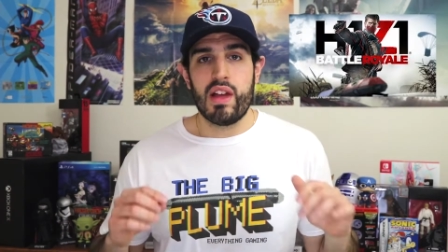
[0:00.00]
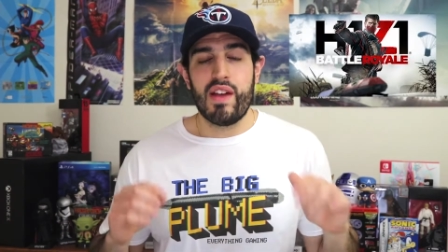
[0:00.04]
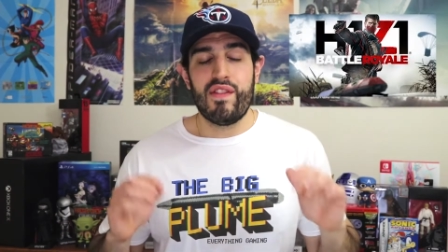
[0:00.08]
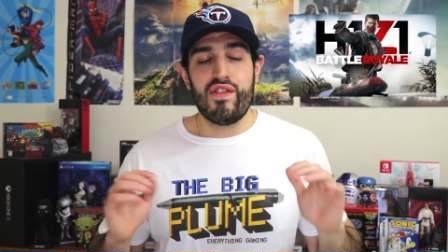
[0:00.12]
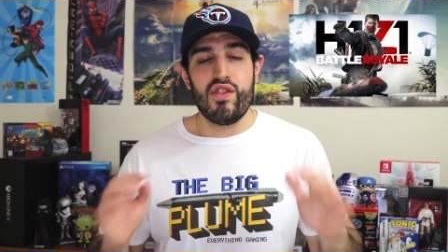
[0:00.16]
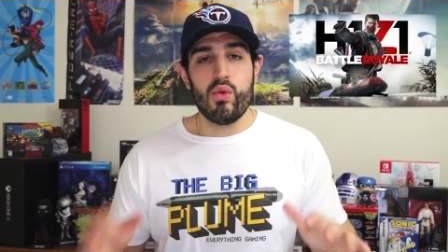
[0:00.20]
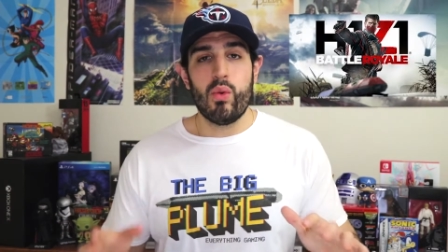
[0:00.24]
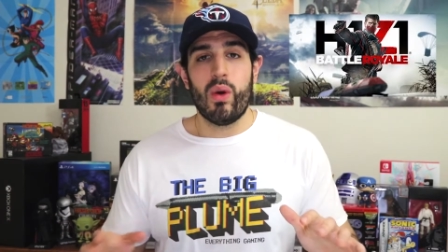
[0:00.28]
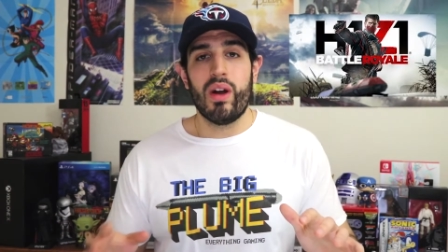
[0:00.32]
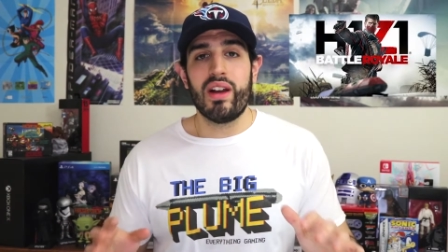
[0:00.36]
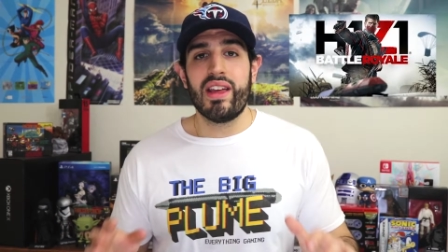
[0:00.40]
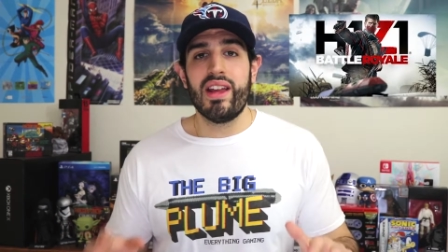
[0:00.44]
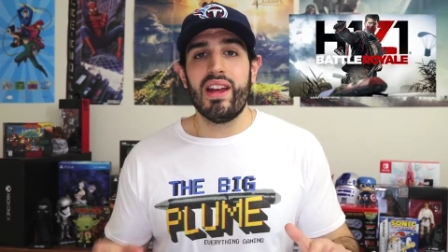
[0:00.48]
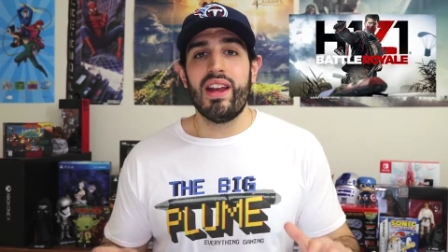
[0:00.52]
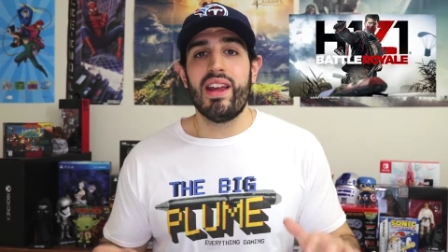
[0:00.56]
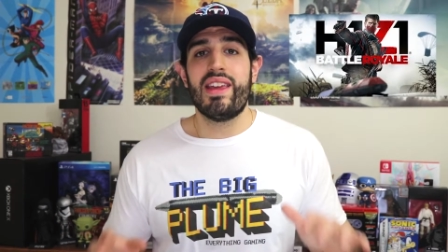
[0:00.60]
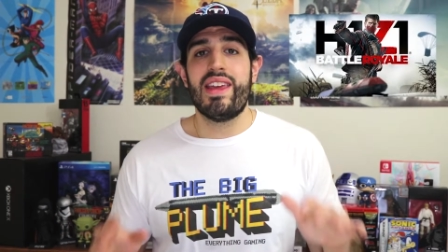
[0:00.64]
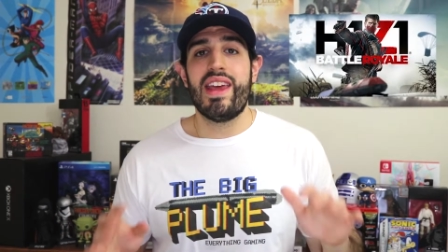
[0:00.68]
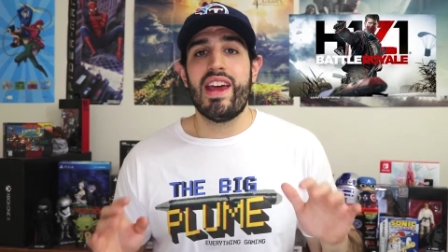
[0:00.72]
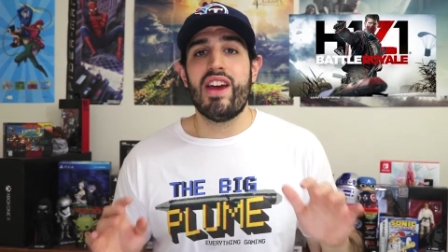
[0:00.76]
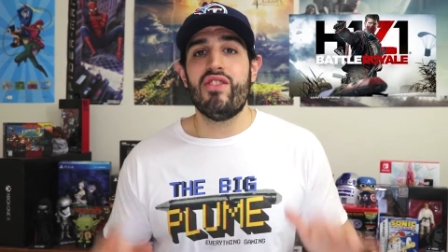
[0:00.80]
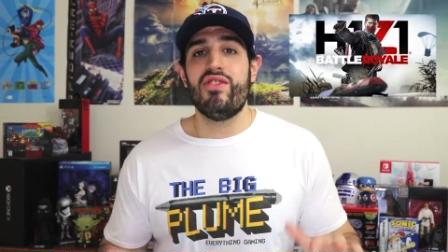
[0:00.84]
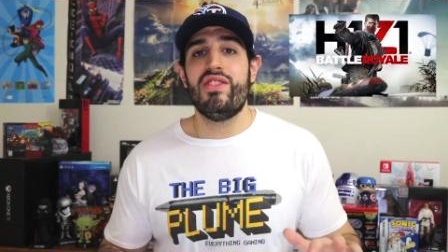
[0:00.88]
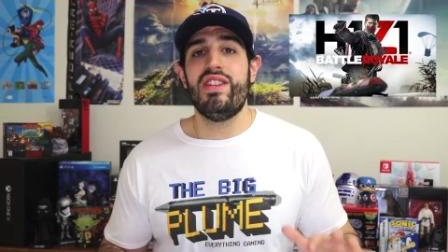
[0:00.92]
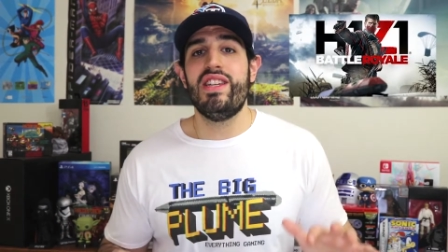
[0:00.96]
If you want to get a
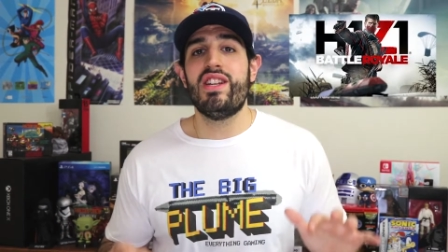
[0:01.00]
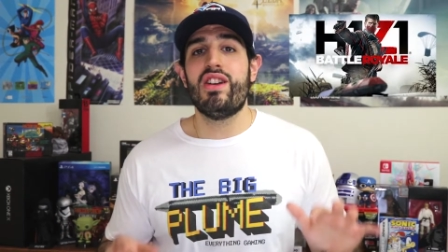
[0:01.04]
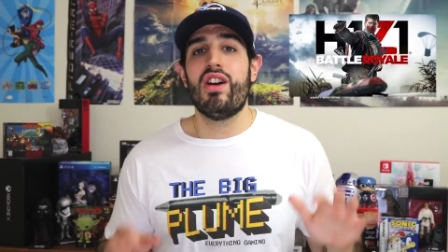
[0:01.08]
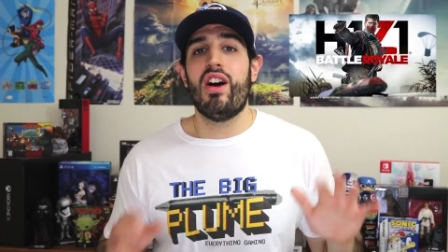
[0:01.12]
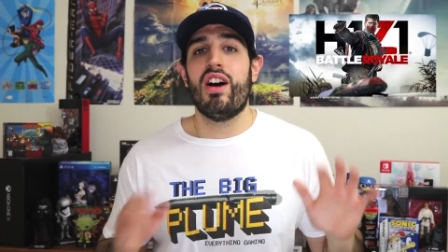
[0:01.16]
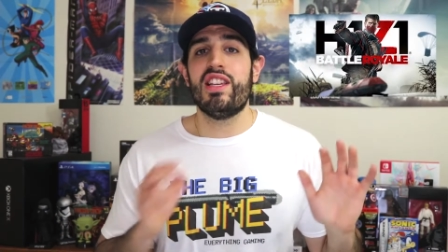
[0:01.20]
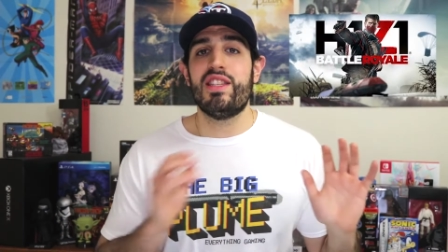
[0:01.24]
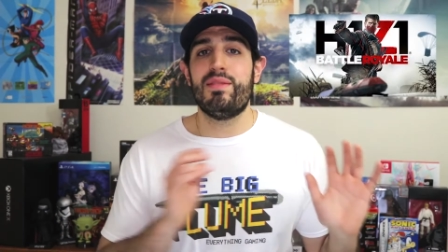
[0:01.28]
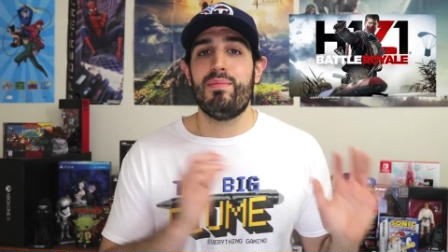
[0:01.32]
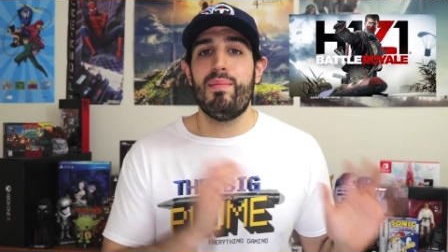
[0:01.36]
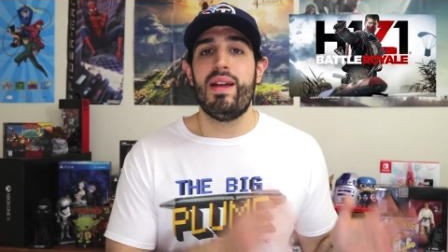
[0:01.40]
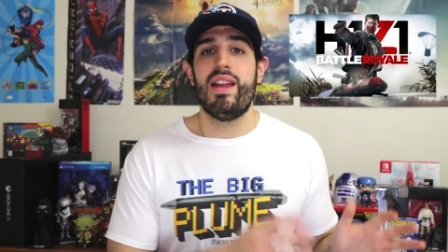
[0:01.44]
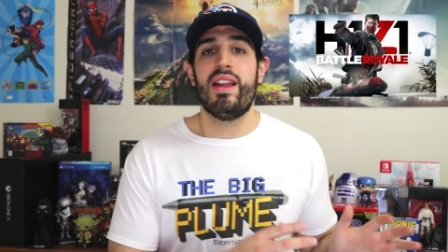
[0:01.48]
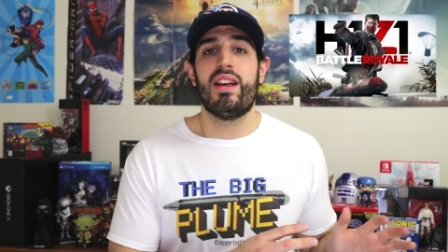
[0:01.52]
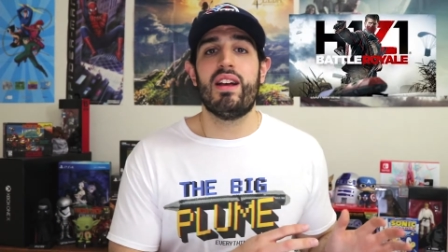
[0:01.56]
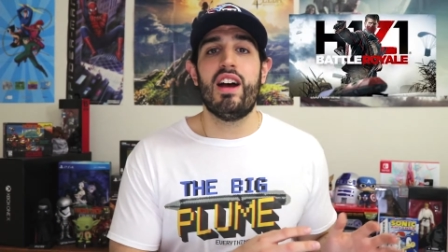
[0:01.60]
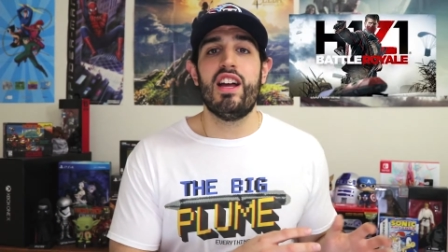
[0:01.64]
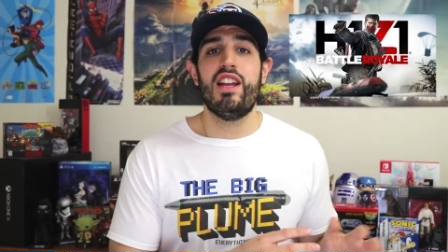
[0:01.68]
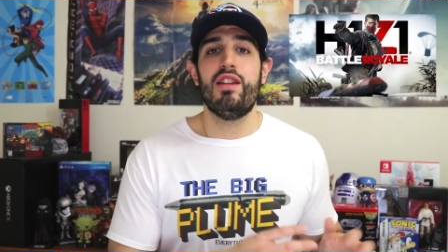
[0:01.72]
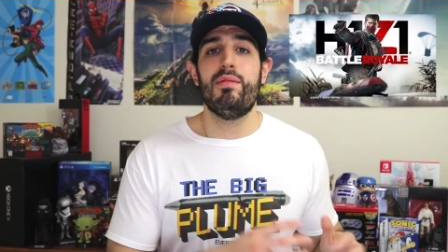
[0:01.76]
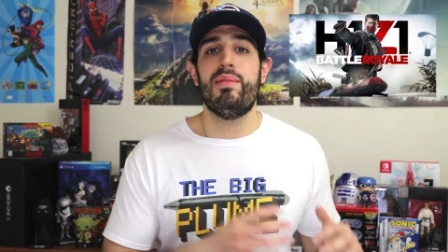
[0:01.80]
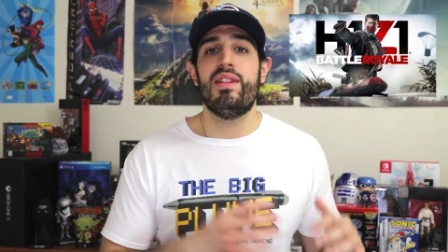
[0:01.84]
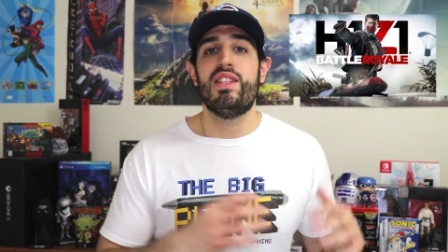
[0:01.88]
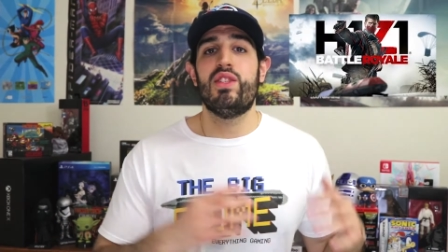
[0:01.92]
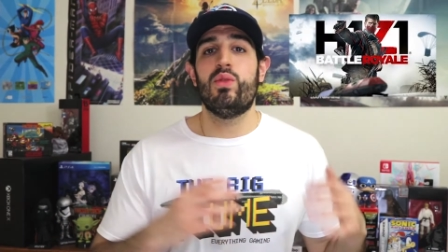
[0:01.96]
guaranteed cosmetic
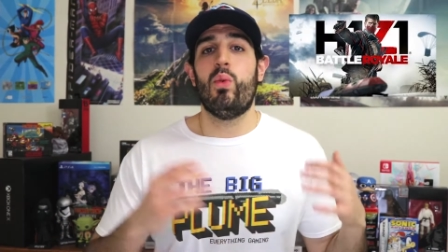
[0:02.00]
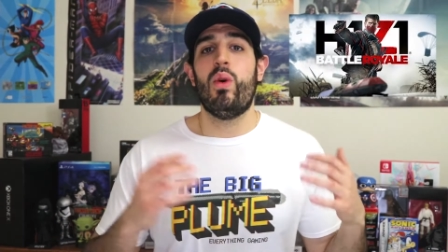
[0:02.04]
item as